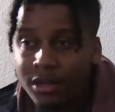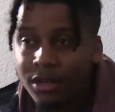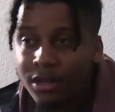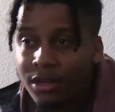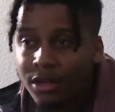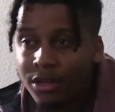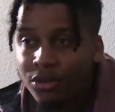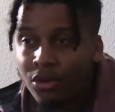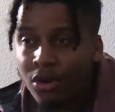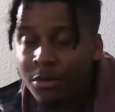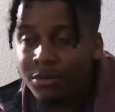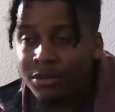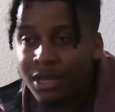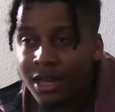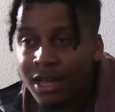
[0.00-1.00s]
Yeah. You know
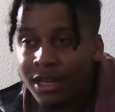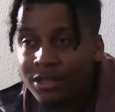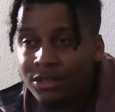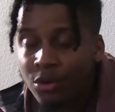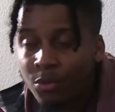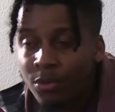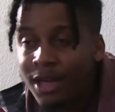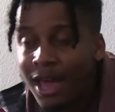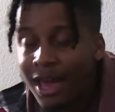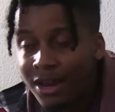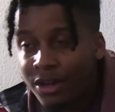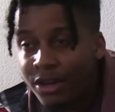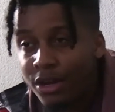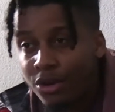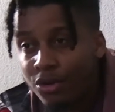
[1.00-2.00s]
what I'm saying? So we
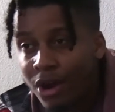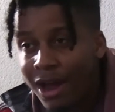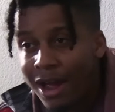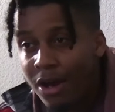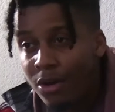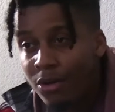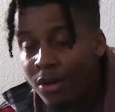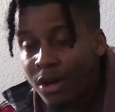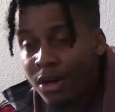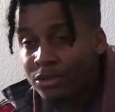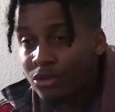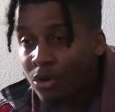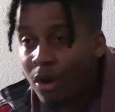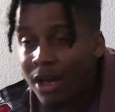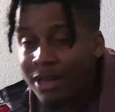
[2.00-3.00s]
had a good crowd.
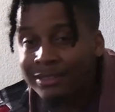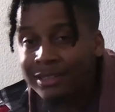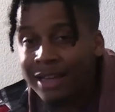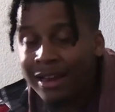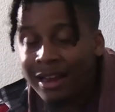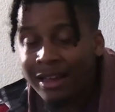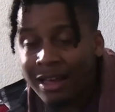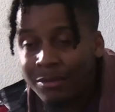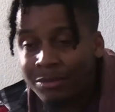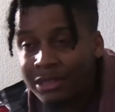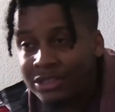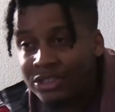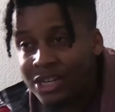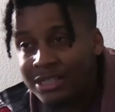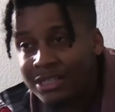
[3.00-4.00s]
So it's not like I'm
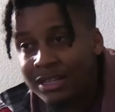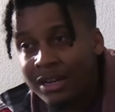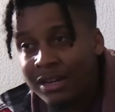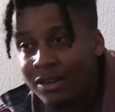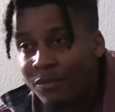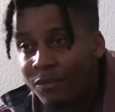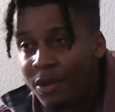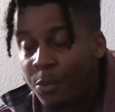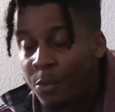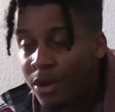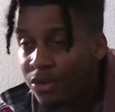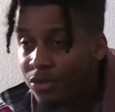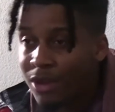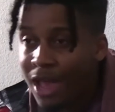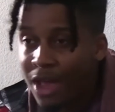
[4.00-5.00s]
suggesting an event
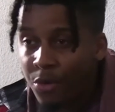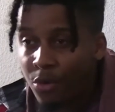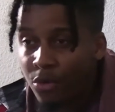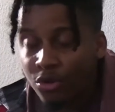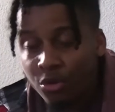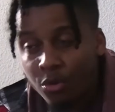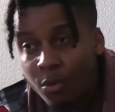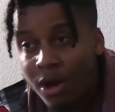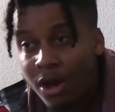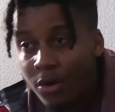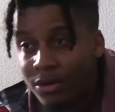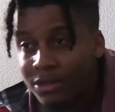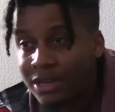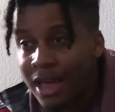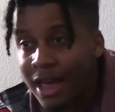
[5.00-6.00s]
where you're not going to do
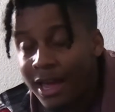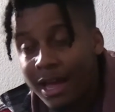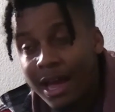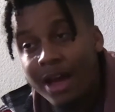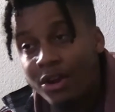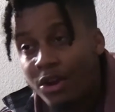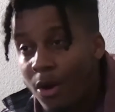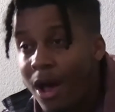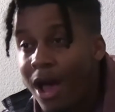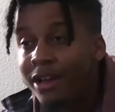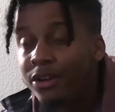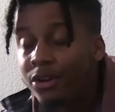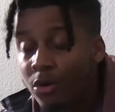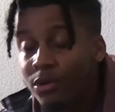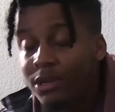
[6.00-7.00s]
well. It's like, yo,
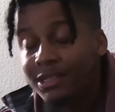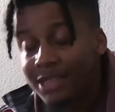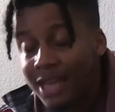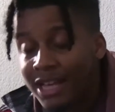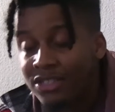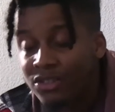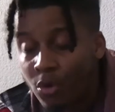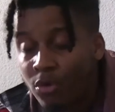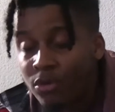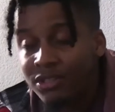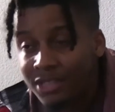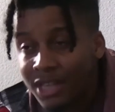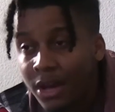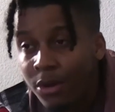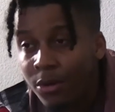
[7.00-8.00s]
I know this has been
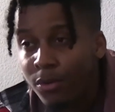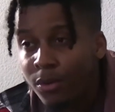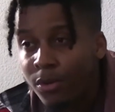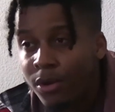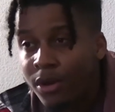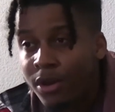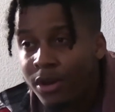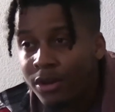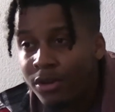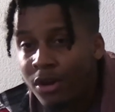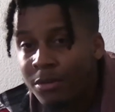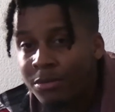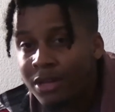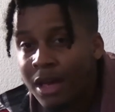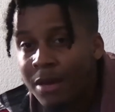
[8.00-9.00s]
sudden. Yeah, yeah, yeah. You
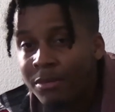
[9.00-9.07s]
know what I'm saying?